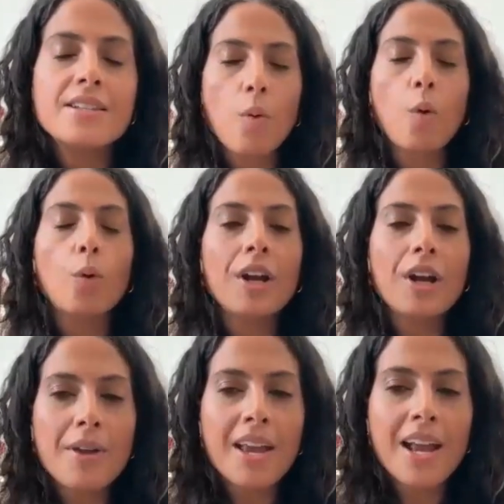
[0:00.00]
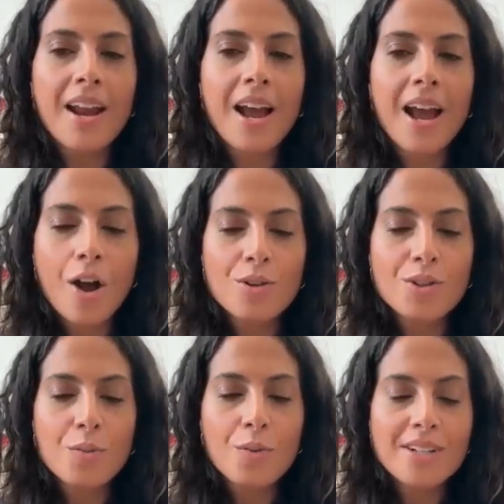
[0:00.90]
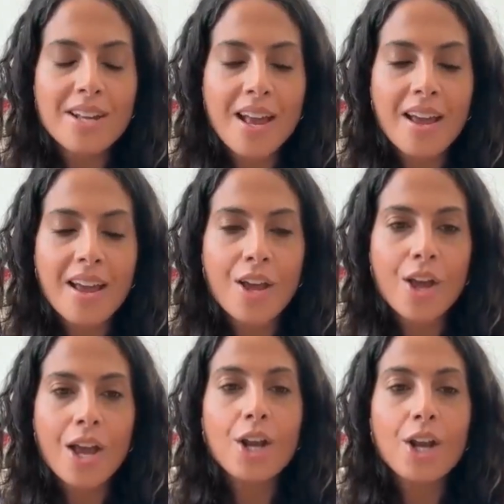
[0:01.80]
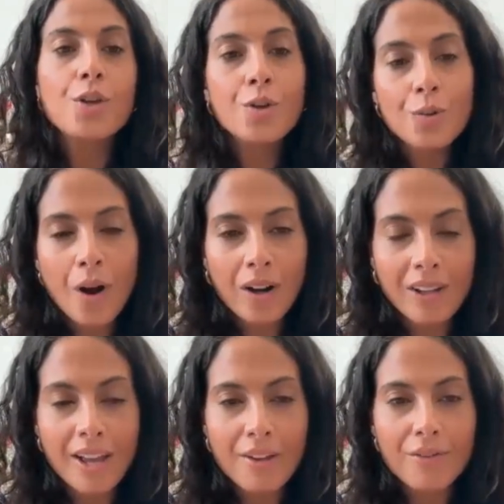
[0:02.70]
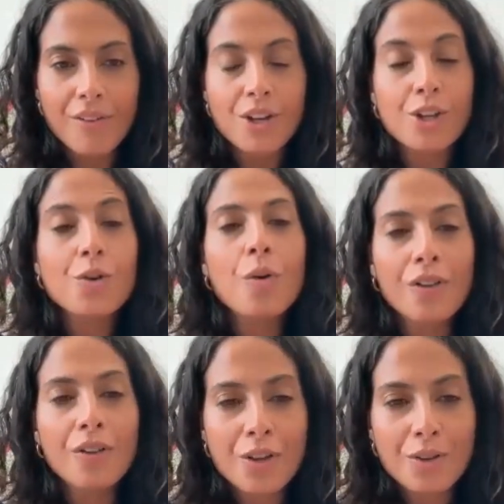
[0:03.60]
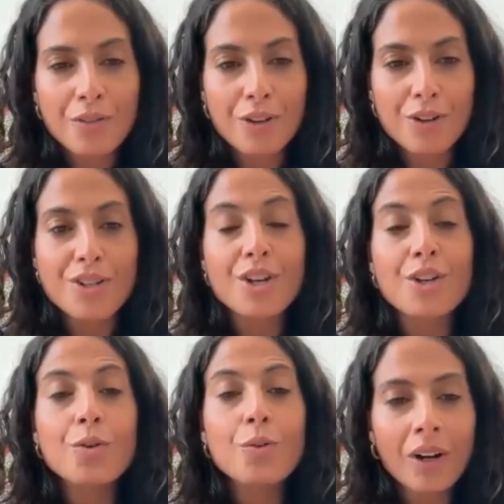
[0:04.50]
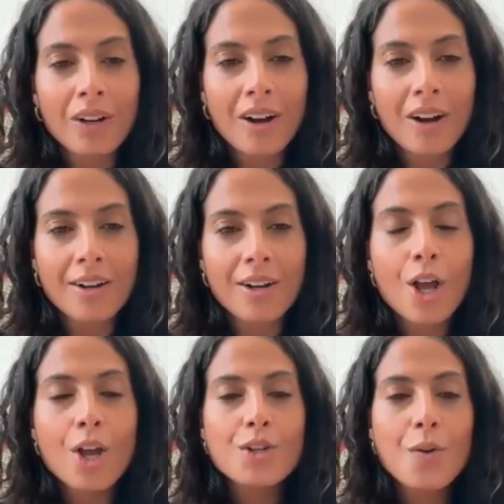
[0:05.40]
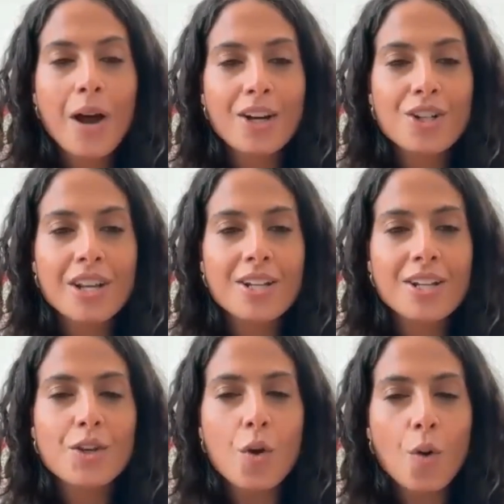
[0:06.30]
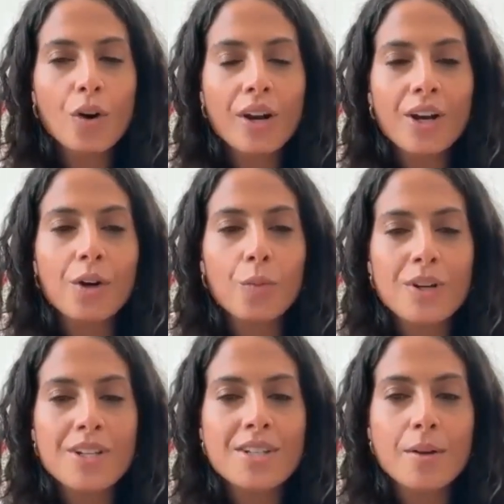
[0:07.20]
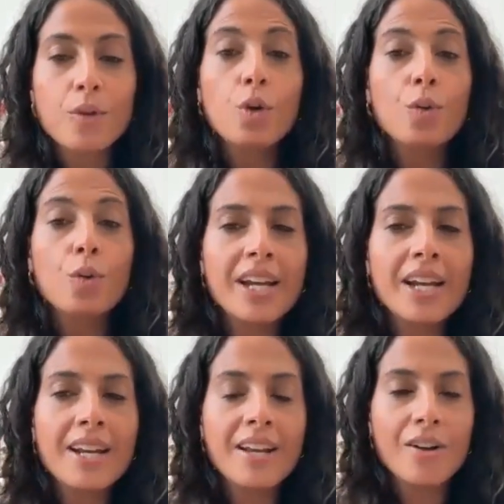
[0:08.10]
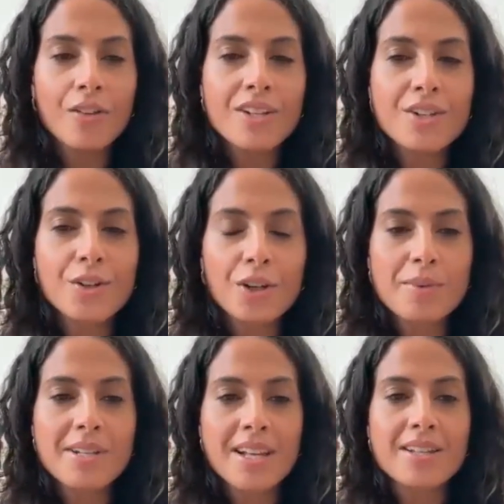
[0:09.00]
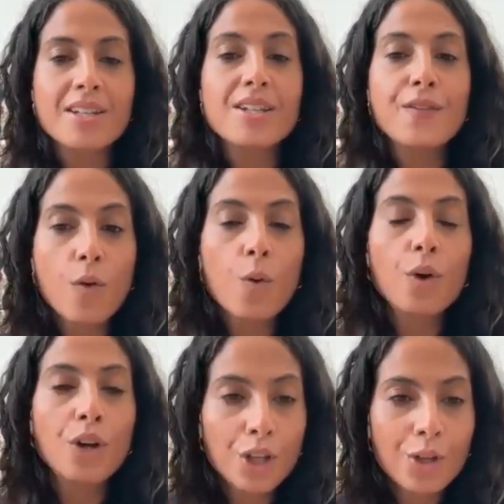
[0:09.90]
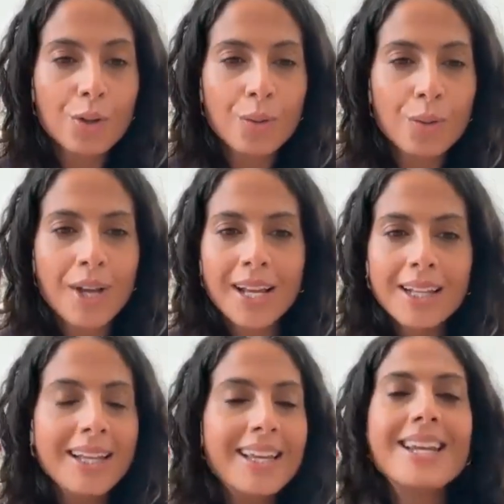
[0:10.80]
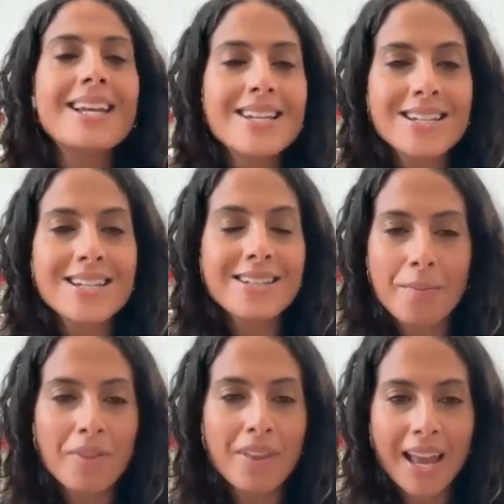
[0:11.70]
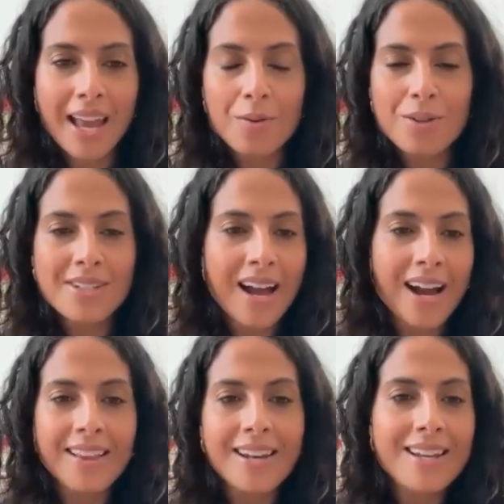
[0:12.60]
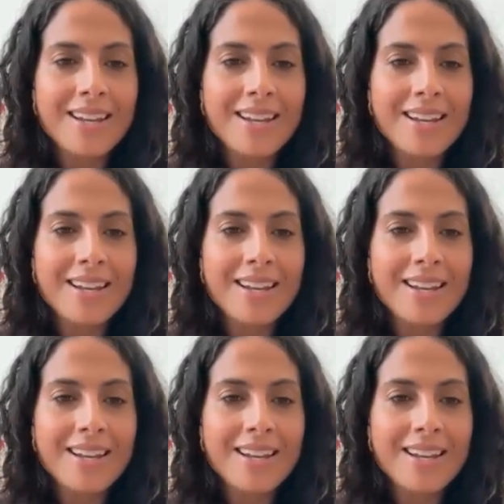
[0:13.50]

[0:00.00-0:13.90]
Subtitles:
supporting me. And I also want to say, and you are life, and you are the universe, and you are God. So actually, it's your inner wisdom creating all these circumstances for you. Like it isn't something outside that